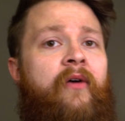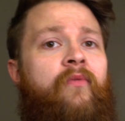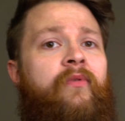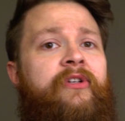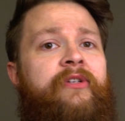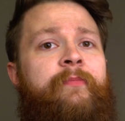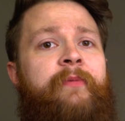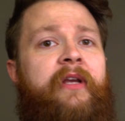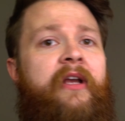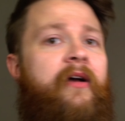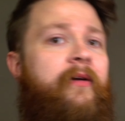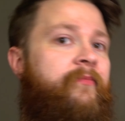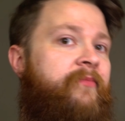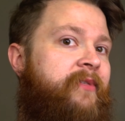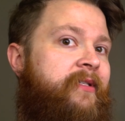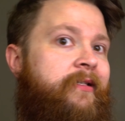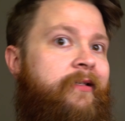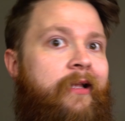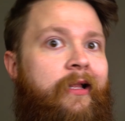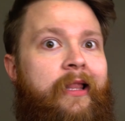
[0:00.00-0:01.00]
which
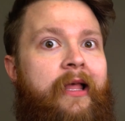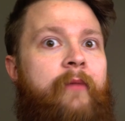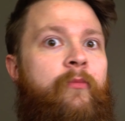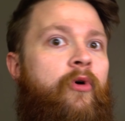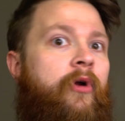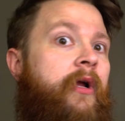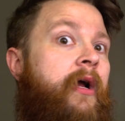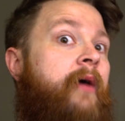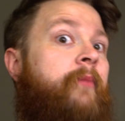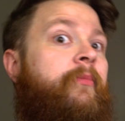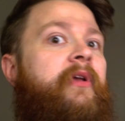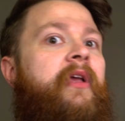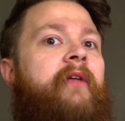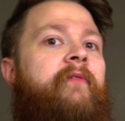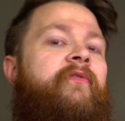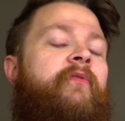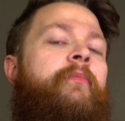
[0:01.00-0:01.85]
becomes a lot more complicated